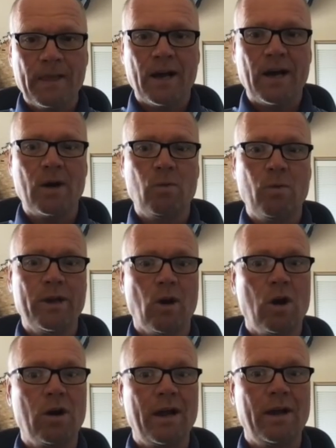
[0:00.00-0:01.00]
Uh, we
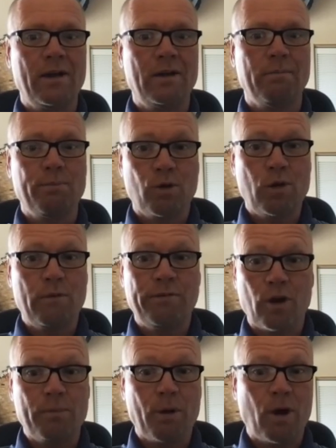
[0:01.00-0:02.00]
are an approved
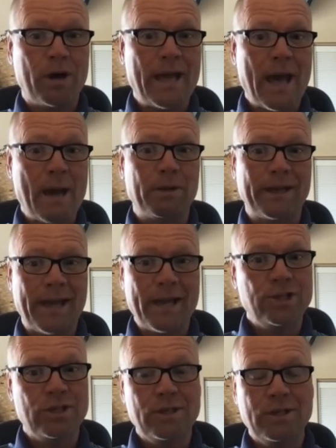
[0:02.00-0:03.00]
third-party
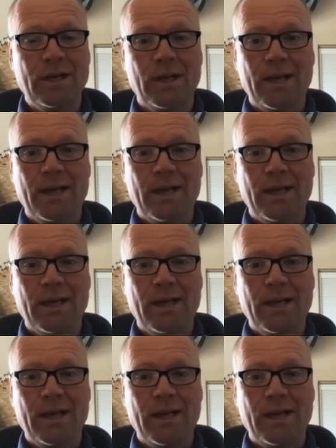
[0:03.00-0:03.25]
application,